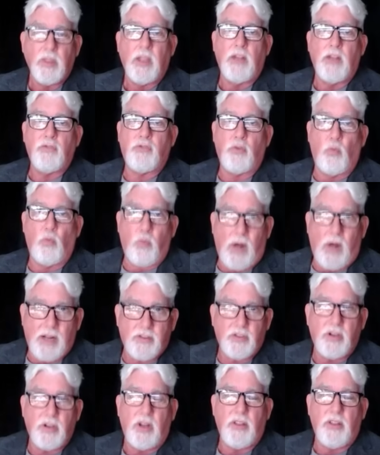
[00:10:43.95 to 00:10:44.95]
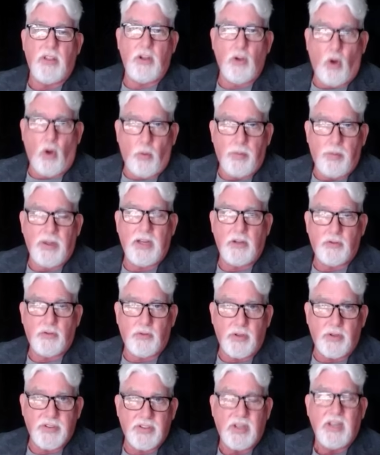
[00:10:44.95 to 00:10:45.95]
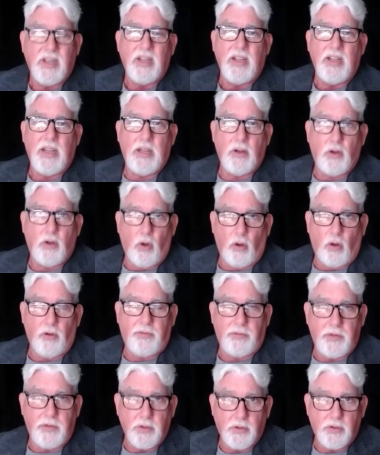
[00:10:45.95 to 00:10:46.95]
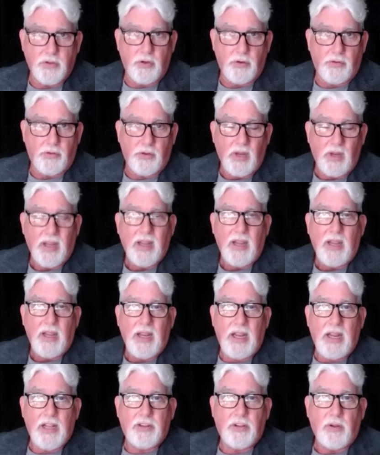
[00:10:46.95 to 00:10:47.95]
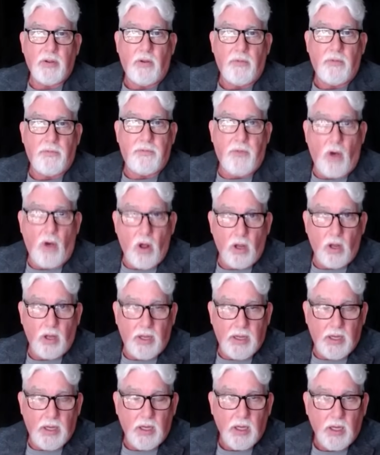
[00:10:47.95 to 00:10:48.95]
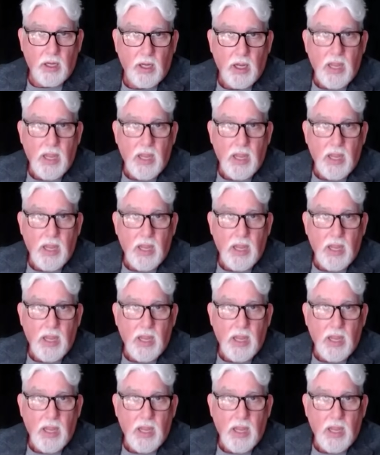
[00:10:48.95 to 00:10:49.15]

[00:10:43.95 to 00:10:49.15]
is to watch the open interest in gold futures. It's falling.